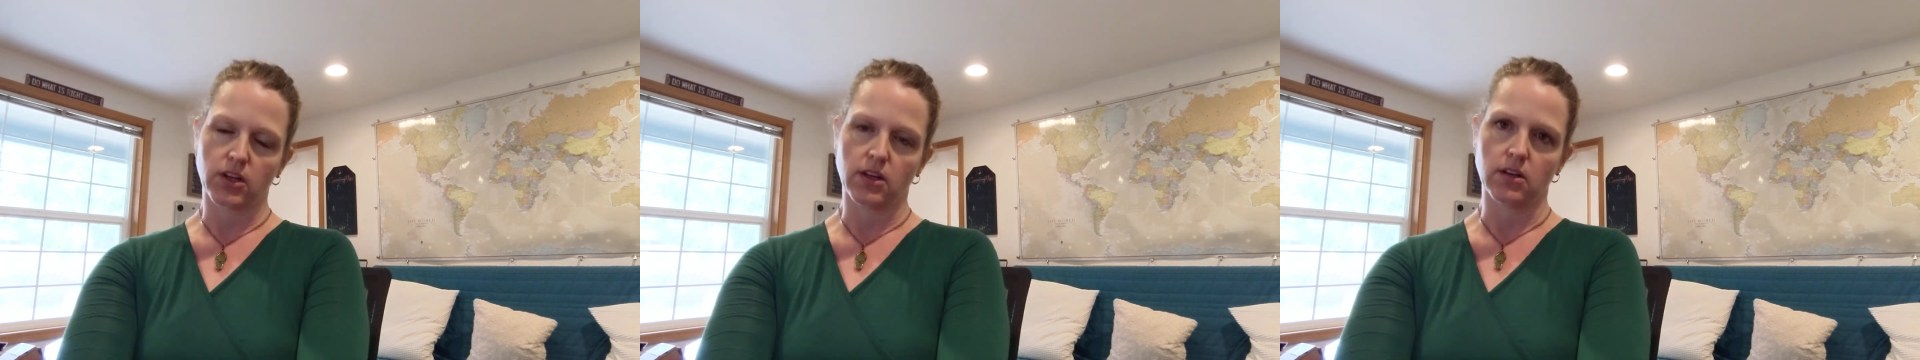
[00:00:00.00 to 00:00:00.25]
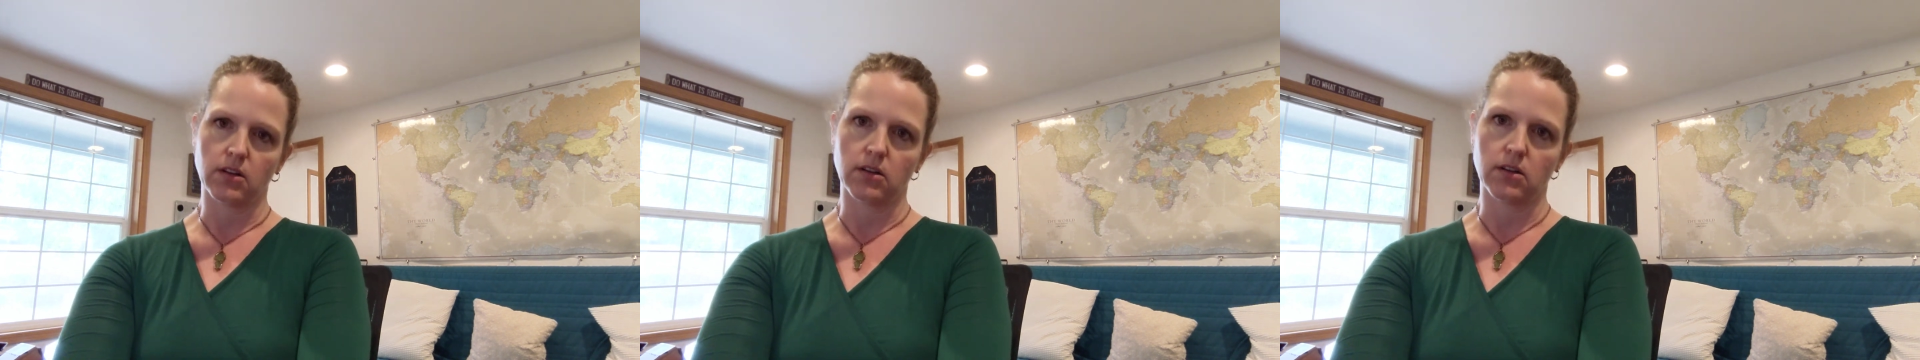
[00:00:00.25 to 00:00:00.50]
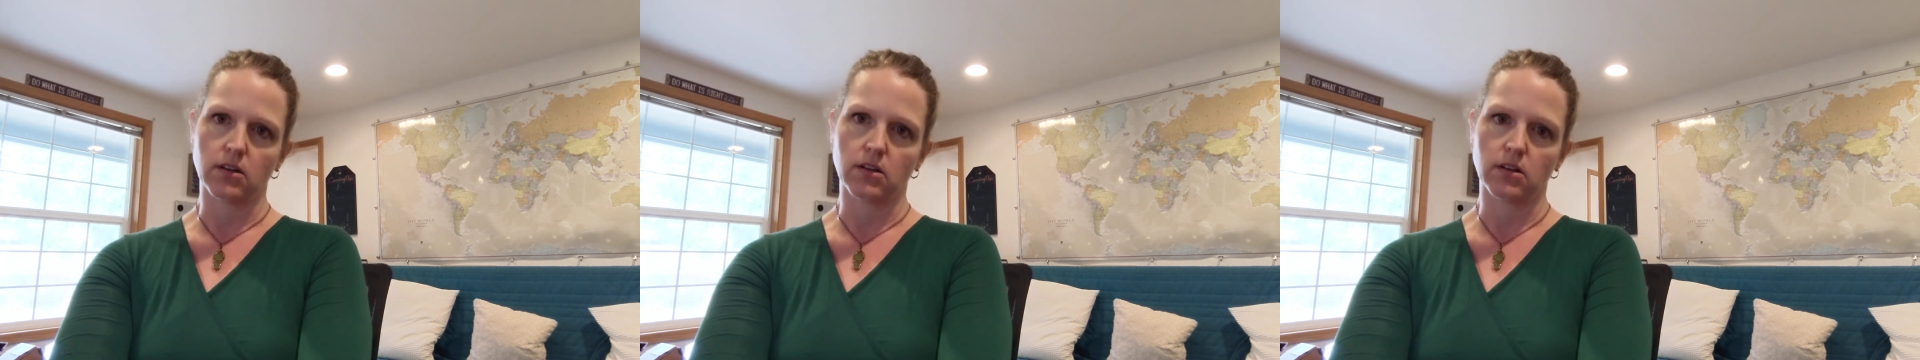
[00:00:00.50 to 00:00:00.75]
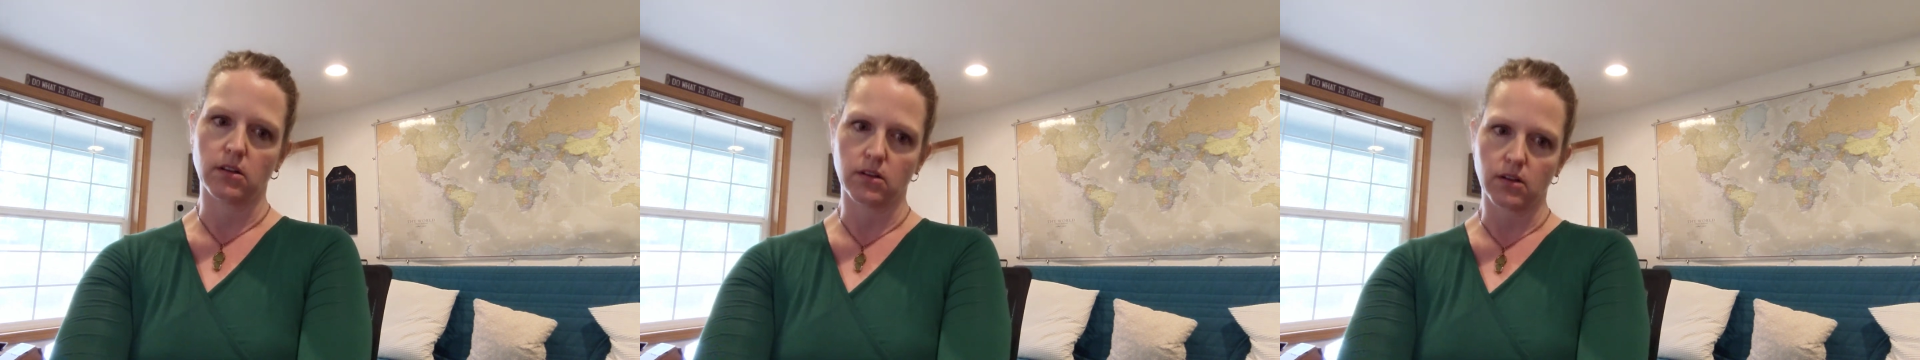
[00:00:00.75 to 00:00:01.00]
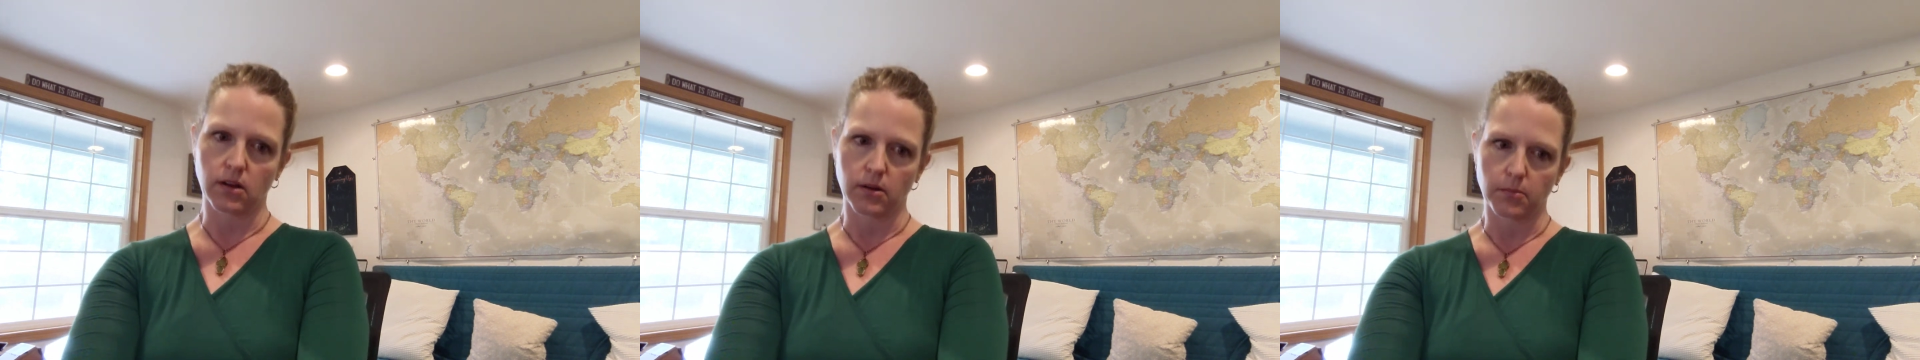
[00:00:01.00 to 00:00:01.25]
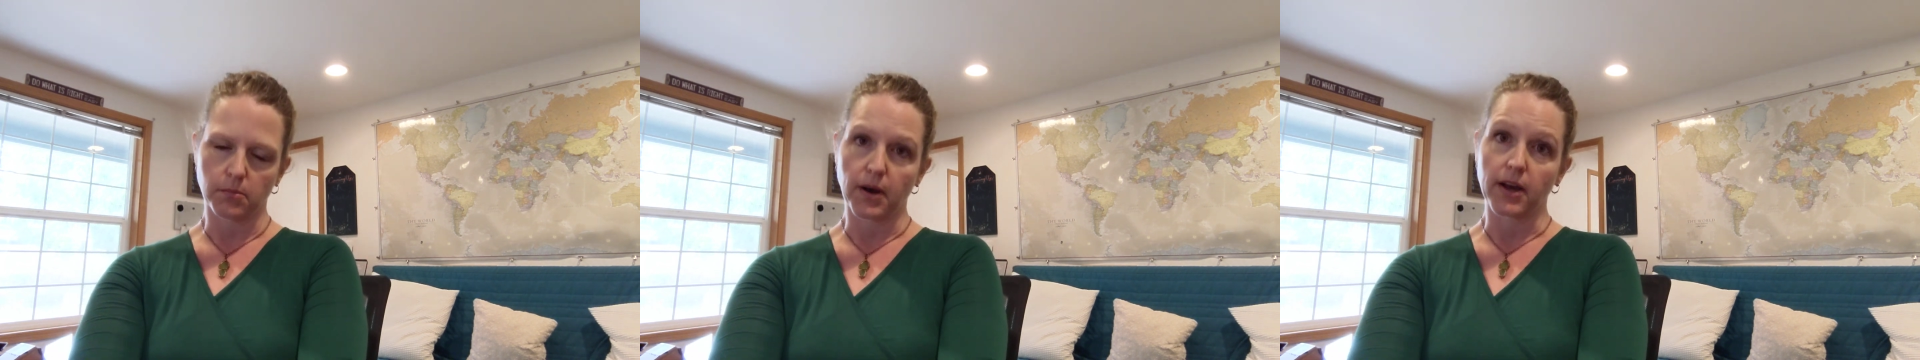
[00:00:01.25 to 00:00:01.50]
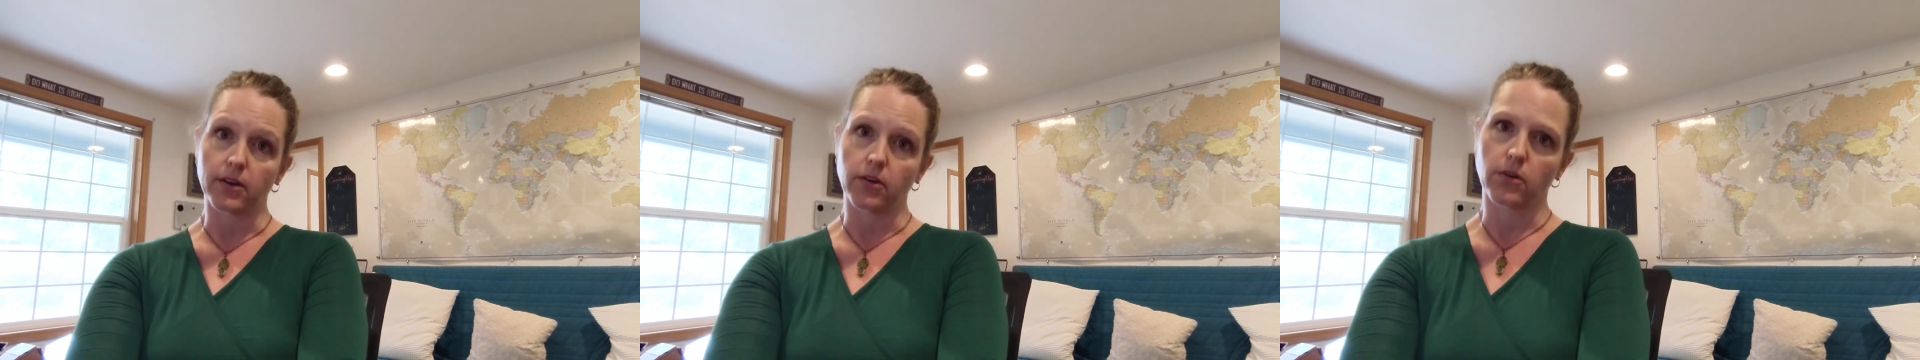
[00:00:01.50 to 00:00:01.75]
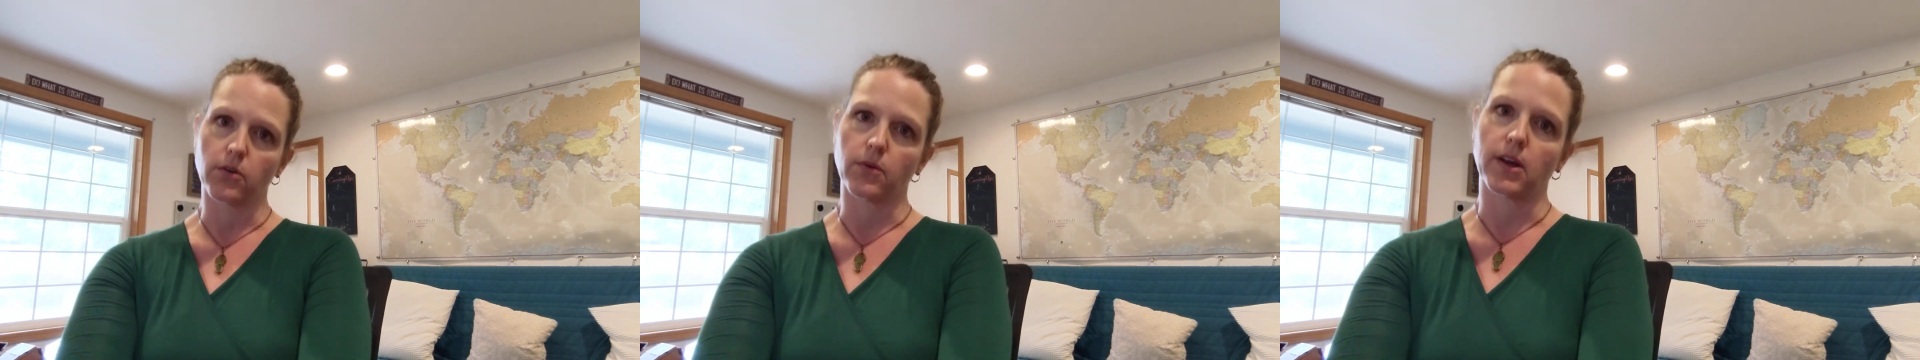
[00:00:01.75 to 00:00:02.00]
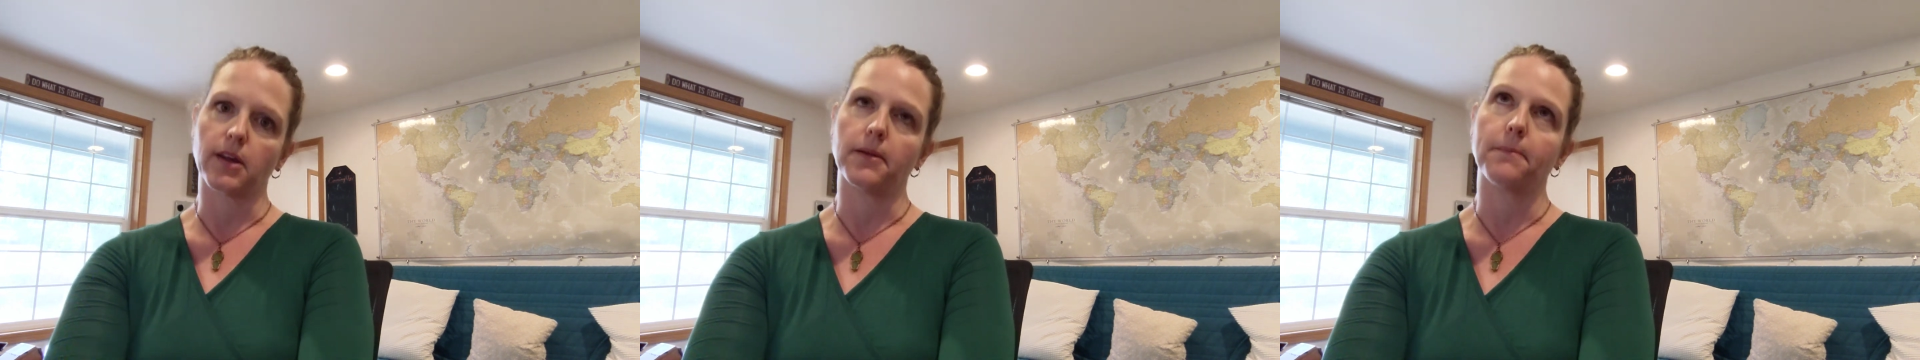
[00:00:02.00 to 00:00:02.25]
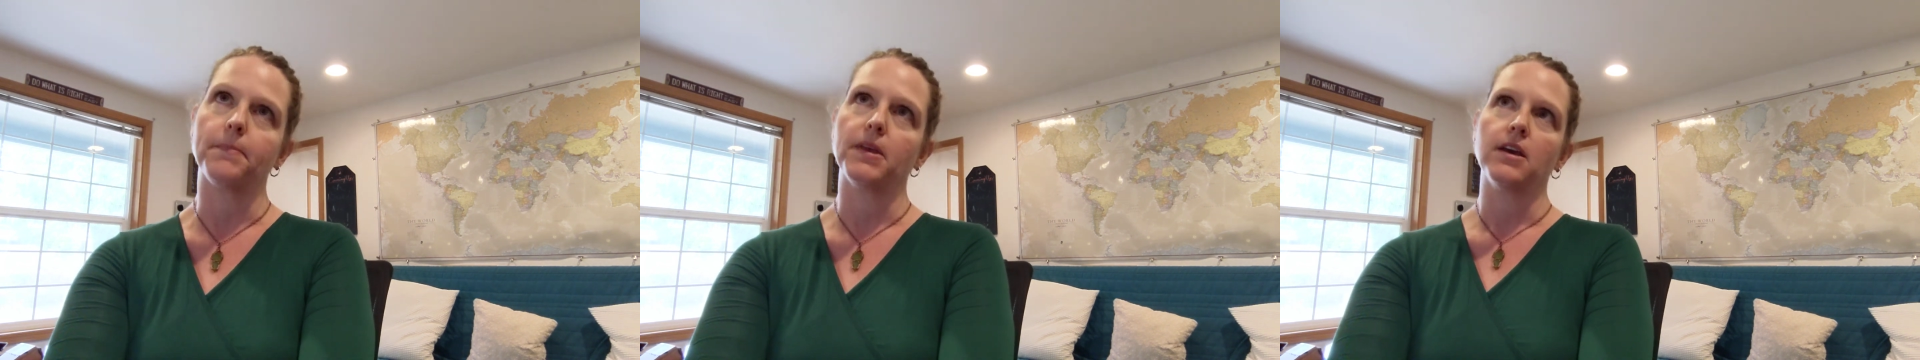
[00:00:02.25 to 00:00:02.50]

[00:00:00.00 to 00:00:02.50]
in buying your curriculum.